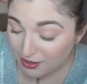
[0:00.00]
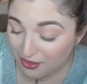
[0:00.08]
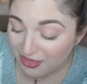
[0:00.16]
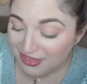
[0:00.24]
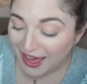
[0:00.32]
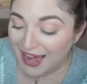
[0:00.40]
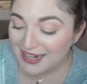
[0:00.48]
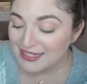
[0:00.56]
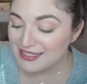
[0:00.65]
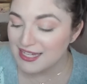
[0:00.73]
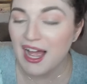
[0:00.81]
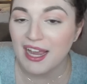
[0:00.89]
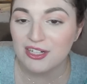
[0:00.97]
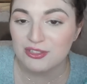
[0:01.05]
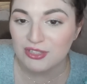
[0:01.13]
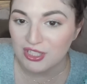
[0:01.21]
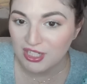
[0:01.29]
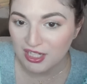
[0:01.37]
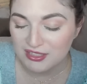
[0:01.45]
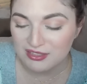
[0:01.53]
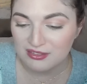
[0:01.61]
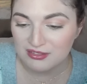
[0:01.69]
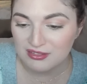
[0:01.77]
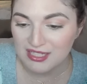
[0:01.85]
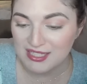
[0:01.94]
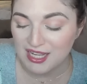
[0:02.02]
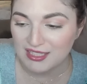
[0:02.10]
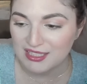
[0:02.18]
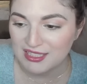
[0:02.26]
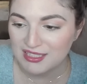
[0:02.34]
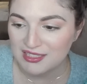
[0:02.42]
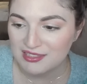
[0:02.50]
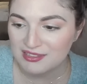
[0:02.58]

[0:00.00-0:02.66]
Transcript: That entire look on Asahi.